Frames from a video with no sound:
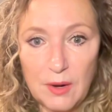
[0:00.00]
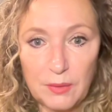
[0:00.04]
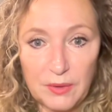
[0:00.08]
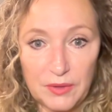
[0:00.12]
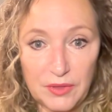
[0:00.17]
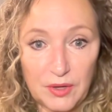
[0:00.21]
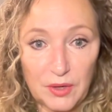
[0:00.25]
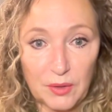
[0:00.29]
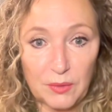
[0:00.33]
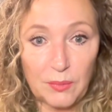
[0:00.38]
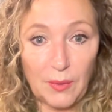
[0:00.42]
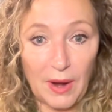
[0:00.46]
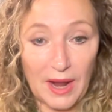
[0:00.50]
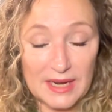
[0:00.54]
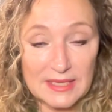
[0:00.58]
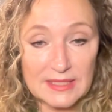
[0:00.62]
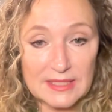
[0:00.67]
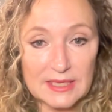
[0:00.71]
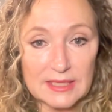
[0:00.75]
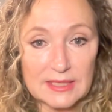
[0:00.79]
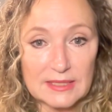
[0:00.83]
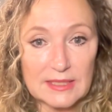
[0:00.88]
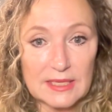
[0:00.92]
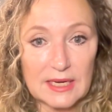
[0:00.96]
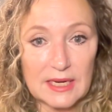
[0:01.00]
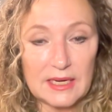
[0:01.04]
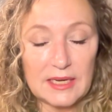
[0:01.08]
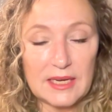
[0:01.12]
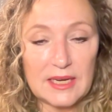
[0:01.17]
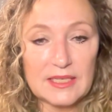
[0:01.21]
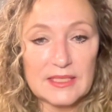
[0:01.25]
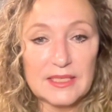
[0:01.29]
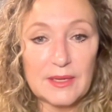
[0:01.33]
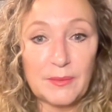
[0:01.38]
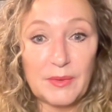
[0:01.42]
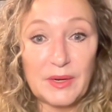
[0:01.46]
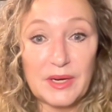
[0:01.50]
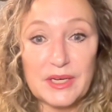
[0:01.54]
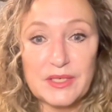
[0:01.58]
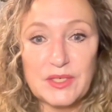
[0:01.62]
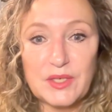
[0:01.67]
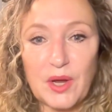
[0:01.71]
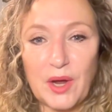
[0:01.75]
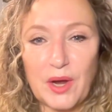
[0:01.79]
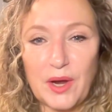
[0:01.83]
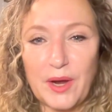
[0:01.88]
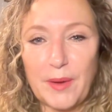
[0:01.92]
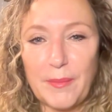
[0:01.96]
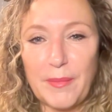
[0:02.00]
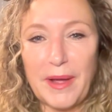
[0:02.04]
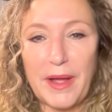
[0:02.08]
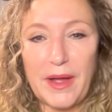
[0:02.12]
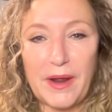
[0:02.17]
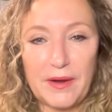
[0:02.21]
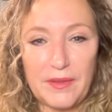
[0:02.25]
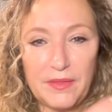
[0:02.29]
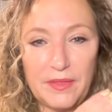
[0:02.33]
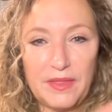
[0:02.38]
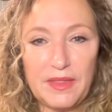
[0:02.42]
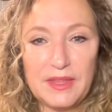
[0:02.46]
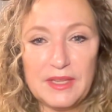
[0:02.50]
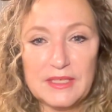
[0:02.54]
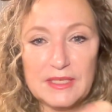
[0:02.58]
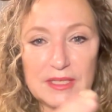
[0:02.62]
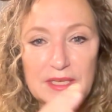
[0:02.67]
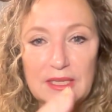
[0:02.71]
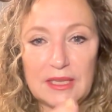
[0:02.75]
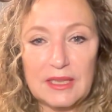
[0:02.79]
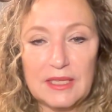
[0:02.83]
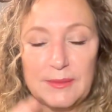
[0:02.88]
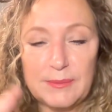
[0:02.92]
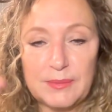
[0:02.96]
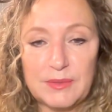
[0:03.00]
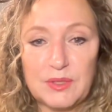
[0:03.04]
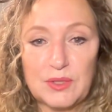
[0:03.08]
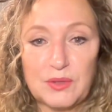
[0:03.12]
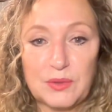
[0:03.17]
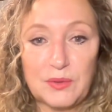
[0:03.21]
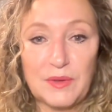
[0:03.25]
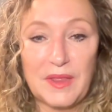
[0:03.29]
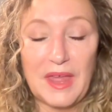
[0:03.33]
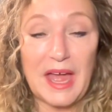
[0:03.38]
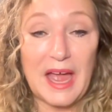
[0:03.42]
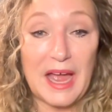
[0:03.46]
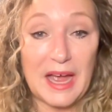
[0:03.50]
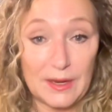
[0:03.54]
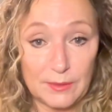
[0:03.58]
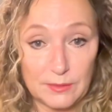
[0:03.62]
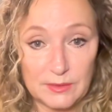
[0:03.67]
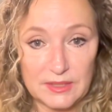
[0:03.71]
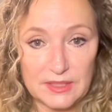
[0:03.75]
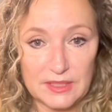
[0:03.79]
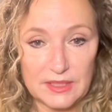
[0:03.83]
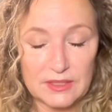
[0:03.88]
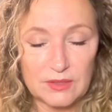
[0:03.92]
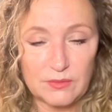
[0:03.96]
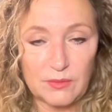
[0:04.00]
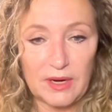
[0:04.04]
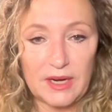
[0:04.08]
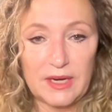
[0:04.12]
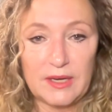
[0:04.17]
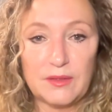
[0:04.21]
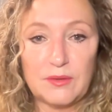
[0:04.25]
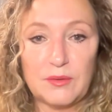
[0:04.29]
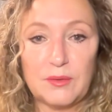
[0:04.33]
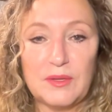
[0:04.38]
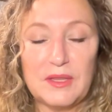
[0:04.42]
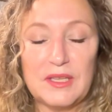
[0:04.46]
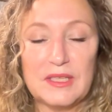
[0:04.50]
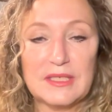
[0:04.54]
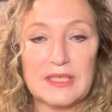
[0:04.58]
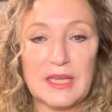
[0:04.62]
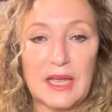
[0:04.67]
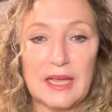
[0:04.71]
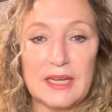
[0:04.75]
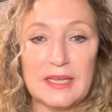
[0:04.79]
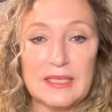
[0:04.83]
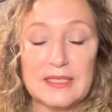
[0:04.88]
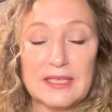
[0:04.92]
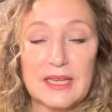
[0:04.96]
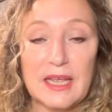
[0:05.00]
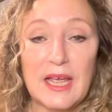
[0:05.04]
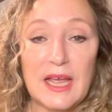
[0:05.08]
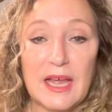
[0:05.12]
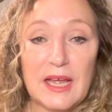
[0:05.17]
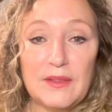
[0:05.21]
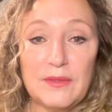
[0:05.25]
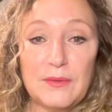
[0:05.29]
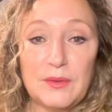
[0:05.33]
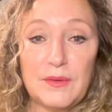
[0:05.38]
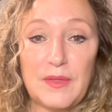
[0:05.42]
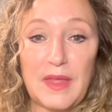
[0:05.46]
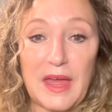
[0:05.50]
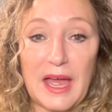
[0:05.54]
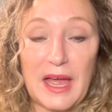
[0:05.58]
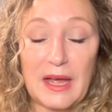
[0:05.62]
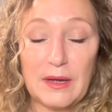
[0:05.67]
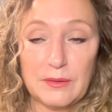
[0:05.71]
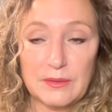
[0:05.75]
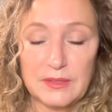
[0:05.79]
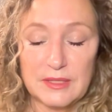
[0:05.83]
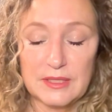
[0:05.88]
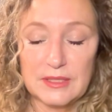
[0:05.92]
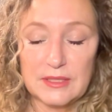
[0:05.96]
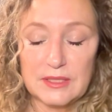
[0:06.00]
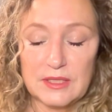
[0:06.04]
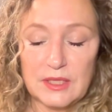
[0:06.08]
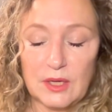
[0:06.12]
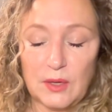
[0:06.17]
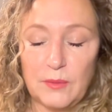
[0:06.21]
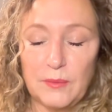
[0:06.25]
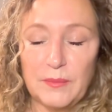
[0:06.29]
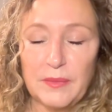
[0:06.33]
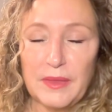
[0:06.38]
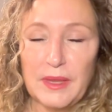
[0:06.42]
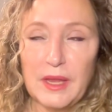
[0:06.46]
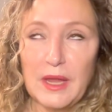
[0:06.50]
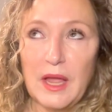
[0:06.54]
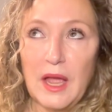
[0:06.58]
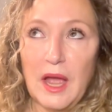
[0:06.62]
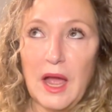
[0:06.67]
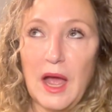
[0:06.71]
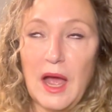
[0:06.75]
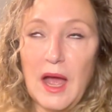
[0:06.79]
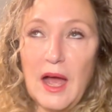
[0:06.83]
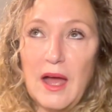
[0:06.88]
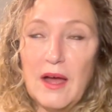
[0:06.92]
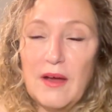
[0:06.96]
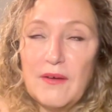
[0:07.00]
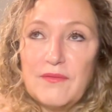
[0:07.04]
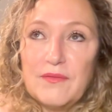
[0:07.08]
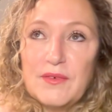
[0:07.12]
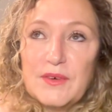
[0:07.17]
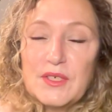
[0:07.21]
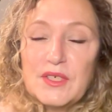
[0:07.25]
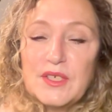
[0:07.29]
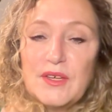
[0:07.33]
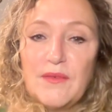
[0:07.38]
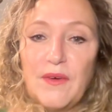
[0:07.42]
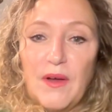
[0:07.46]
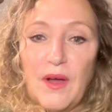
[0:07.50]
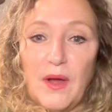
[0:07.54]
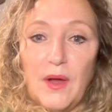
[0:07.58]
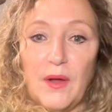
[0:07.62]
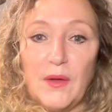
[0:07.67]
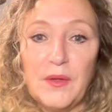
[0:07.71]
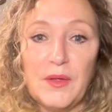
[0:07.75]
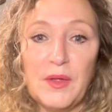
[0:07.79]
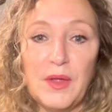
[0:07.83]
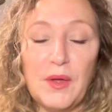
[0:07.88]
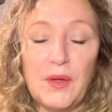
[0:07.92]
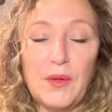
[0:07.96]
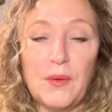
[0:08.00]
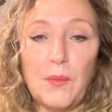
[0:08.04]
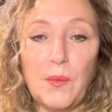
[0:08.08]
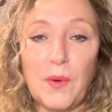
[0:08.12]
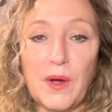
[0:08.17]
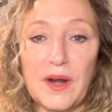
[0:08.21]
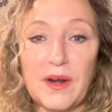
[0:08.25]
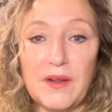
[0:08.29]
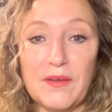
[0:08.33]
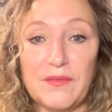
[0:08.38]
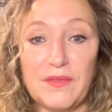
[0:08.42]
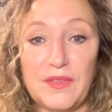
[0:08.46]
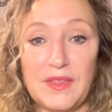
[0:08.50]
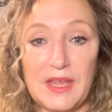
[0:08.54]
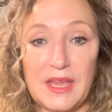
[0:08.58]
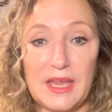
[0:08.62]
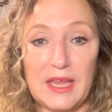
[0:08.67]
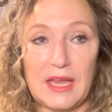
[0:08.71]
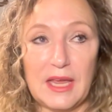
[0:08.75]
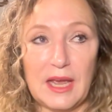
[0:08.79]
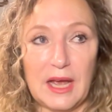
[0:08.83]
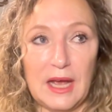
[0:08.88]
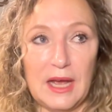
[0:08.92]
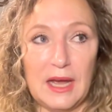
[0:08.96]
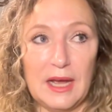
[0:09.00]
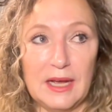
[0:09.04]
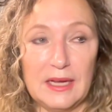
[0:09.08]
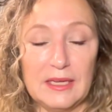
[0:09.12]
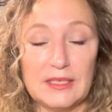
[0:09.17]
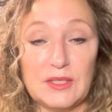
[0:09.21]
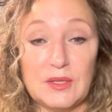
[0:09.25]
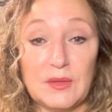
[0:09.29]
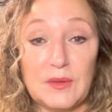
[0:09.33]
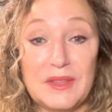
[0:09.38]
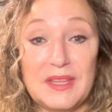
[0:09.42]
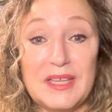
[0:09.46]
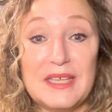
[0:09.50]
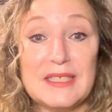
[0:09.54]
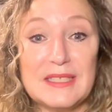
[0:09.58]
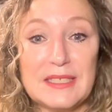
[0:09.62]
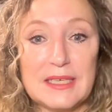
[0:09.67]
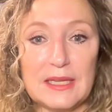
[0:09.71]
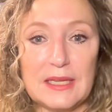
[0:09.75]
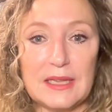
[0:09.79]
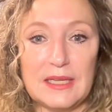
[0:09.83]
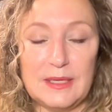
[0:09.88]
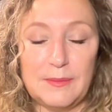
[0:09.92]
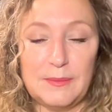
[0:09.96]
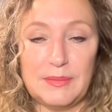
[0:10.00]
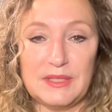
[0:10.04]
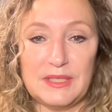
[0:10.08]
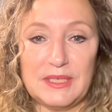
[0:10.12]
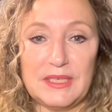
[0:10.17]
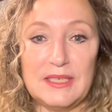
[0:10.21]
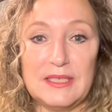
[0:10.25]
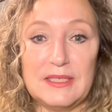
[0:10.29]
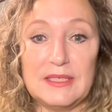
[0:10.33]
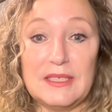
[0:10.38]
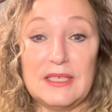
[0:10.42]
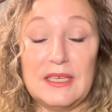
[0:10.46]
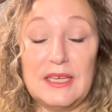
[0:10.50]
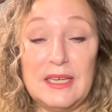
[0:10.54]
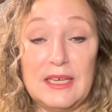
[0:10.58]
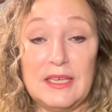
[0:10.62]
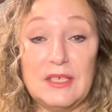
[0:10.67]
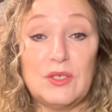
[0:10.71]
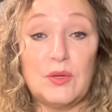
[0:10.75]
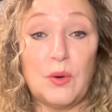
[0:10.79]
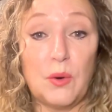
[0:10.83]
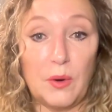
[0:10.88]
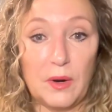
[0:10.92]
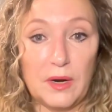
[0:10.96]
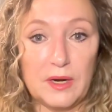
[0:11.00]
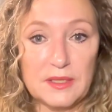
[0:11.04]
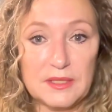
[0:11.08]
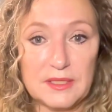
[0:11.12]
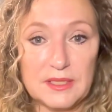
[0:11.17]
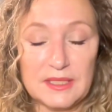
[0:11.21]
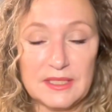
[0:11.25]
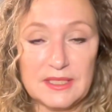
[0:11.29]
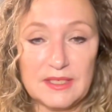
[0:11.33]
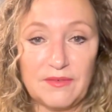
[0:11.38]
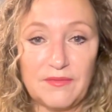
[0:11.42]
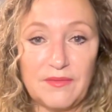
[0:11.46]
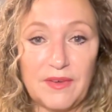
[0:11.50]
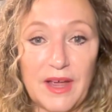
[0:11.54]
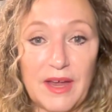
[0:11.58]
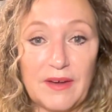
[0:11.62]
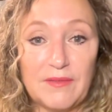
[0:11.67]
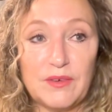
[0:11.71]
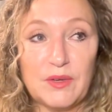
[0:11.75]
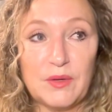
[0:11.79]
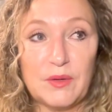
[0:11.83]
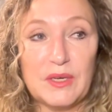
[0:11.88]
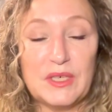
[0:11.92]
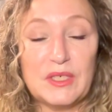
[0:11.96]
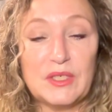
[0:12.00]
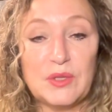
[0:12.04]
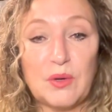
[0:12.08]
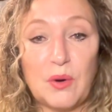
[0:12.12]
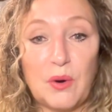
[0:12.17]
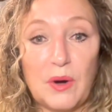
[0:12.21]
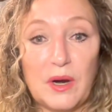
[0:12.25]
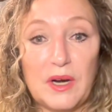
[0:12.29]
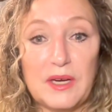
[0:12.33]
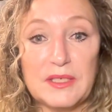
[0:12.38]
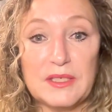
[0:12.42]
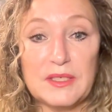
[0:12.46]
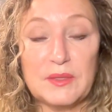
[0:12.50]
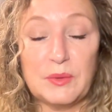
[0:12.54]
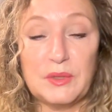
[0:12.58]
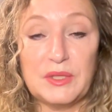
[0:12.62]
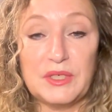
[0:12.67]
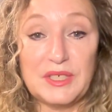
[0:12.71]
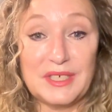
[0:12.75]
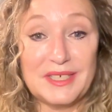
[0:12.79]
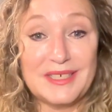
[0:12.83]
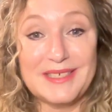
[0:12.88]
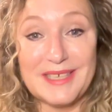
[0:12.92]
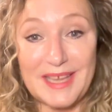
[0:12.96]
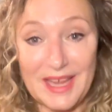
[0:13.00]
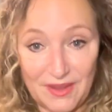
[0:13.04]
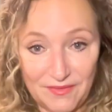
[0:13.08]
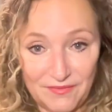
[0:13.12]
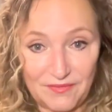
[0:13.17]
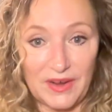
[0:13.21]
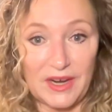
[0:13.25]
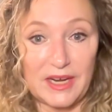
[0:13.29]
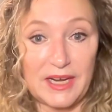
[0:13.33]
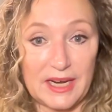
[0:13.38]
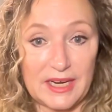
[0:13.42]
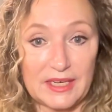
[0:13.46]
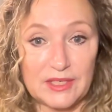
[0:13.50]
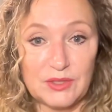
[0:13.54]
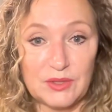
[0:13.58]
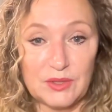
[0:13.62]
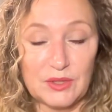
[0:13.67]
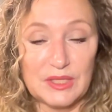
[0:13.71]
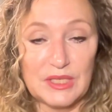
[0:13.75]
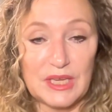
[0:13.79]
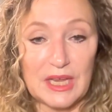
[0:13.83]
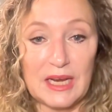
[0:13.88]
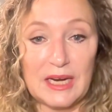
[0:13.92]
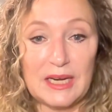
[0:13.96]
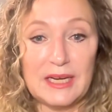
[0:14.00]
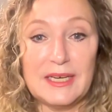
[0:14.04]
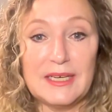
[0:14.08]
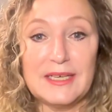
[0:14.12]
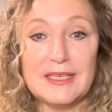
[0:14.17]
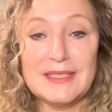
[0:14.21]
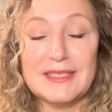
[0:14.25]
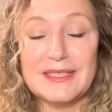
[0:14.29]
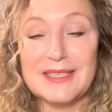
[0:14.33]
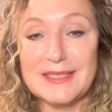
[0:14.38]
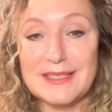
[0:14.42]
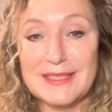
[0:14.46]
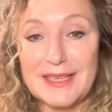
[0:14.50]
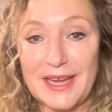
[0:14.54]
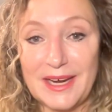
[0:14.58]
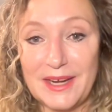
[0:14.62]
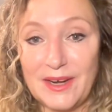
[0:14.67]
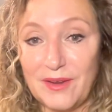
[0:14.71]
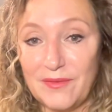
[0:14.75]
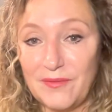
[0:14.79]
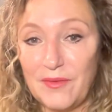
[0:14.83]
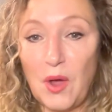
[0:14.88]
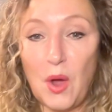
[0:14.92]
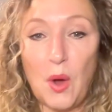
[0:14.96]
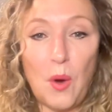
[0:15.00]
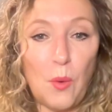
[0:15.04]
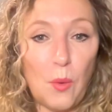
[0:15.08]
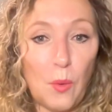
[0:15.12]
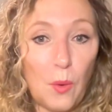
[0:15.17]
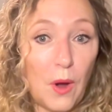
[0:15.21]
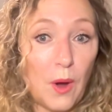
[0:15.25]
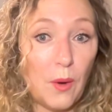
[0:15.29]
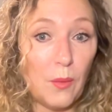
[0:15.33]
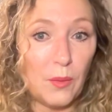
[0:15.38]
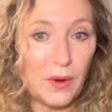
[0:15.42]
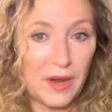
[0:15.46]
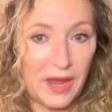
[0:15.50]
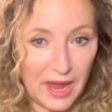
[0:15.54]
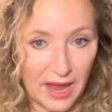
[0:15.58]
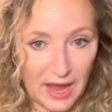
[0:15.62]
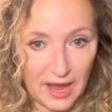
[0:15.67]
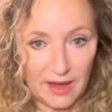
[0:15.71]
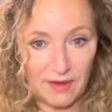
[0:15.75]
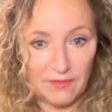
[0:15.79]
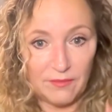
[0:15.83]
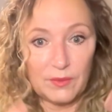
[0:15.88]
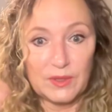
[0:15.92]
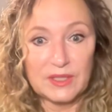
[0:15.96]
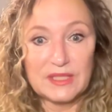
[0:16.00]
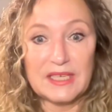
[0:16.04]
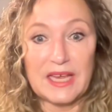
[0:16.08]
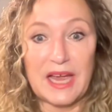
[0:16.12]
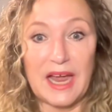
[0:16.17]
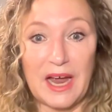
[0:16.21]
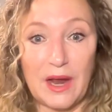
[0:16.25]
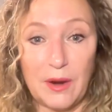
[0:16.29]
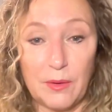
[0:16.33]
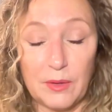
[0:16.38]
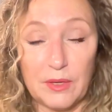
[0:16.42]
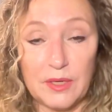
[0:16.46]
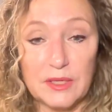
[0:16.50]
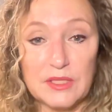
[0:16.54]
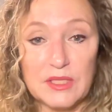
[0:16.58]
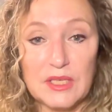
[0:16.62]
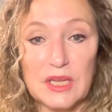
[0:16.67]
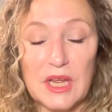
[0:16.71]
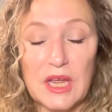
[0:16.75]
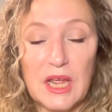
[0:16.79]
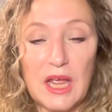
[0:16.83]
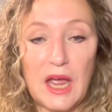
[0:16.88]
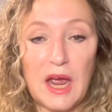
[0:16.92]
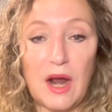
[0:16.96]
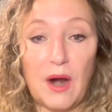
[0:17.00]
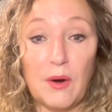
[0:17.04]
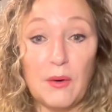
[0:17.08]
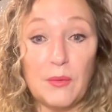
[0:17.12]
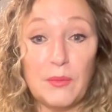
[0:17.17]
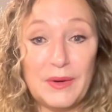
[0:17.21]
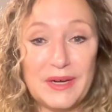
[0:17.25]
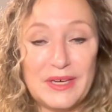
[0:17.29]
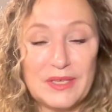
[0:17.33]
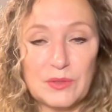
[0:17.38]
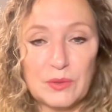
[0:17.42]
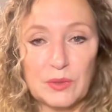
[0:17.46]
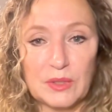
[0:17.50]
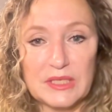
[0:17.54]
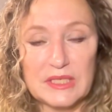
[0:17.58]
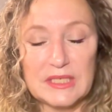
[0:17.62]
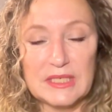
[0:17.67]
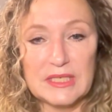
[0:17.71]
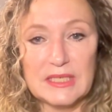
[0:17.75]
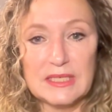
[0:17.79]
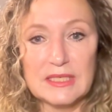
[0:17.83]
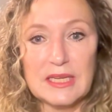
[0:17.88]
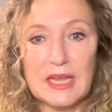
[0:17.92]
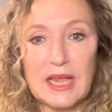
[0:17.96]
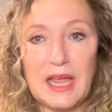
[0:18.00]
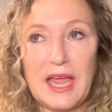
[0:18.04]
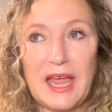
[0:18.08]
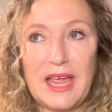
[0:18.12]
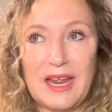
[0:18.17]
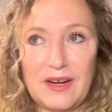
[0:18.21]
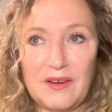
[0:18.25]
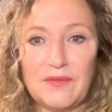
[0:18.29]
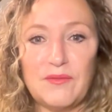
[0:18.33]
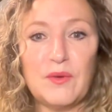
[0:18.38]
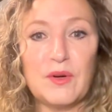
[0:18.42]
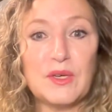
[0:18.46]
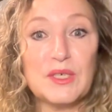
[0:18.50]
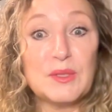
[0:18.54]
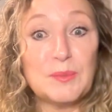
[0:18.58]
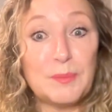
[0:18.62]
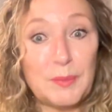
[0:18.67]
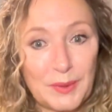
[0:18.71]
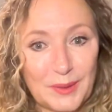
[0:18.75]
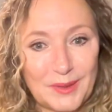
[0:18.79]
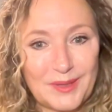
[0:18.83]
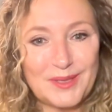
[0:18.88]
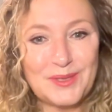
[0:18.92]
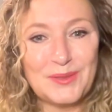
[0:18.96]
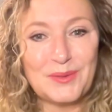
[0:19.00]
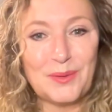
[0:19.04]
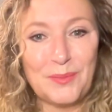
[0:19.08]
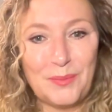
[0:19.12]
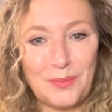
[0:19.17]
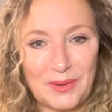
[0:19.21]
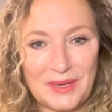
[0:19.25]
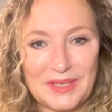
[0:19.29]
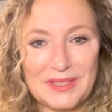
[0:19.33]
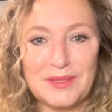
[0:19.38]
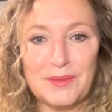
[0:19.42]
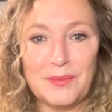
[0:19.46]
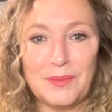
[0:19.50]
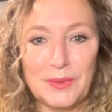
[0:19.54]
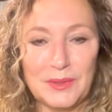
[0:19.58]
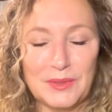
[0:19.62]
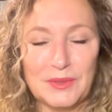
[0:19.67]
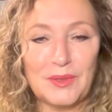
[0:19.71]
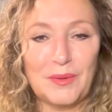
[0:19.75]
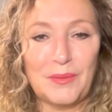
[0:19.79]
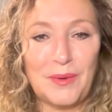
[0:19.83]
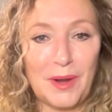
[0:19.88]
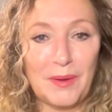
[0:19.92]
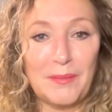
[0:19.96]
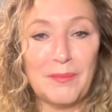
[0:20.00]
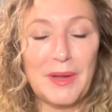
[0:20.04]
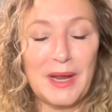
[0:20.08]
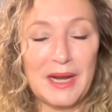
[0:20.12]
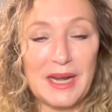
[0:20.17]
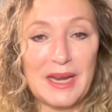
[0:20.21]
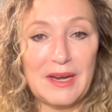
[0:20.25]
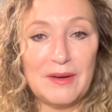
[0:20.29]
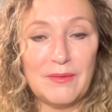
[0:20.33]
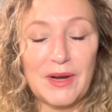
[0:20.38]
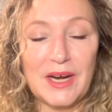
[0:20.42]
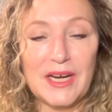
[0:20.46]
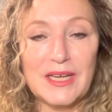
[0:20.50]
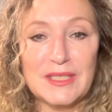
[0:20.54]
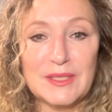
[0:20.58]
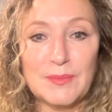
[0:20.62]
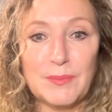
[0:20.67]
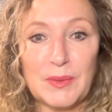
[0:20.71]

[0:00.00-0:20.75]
with your rising sign, because I'm going to talk about this eclipse through the houses, right? Through the signs and through the houses. So uh, first of all, one of the uh, so this eclipse is in Taurus. It's at five degrees Taurus, which is a financial sign. It is the sign of what we have, what's ours, our resources, and of course, spiritual principles around money, right?